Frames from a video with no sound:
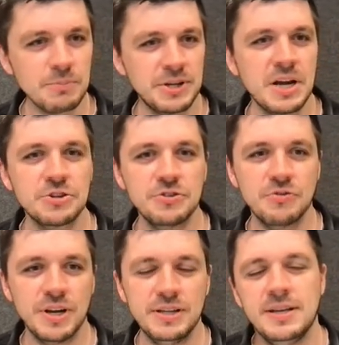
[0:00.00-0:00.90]
production
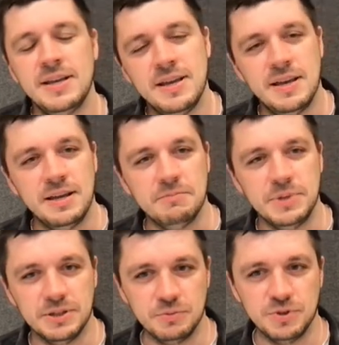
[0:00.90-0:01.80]
grade and
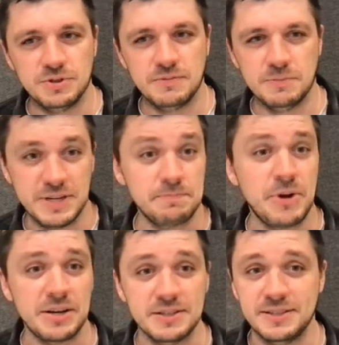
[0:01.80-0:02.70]
built with the best
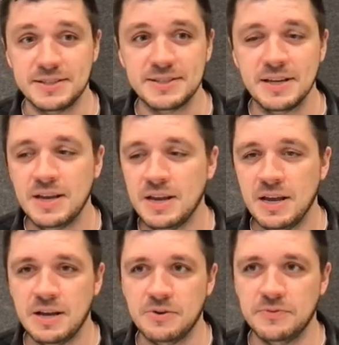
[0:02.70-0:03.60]
practices
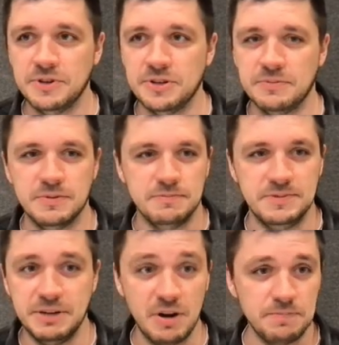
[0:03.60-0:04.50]
of their
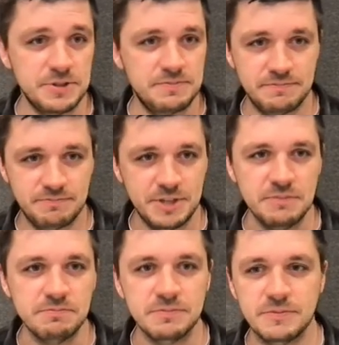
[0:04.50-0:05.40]
um, devops
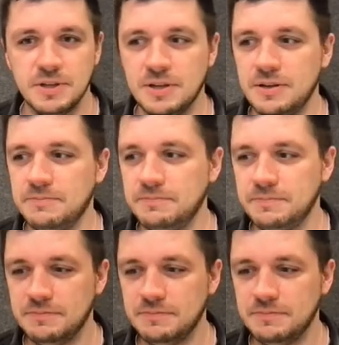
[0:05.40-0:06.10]
team uh,